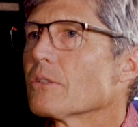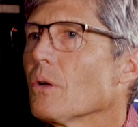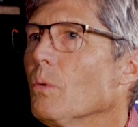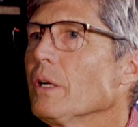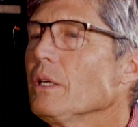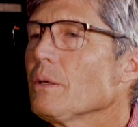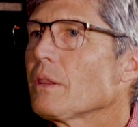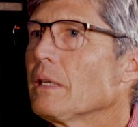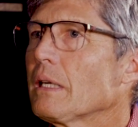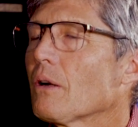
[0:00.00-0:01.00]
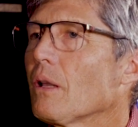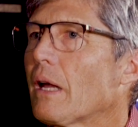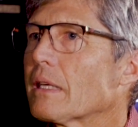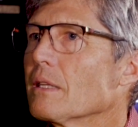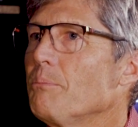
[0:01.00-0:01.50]
So what do you think are
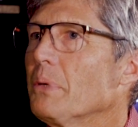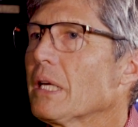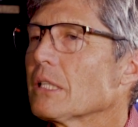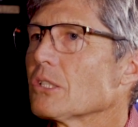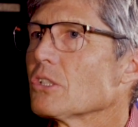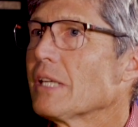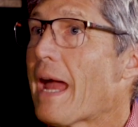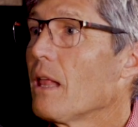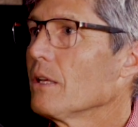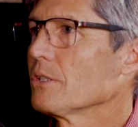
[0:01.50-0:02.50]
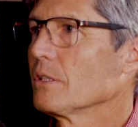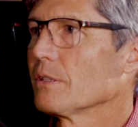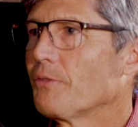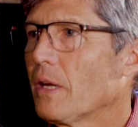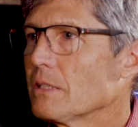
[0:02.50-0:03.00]
like the biggest
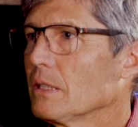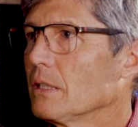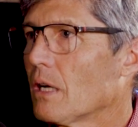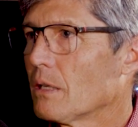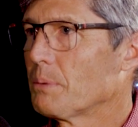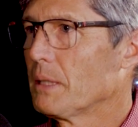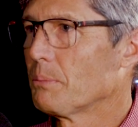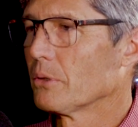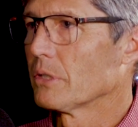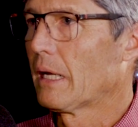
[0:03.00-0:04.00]
challenges facing young people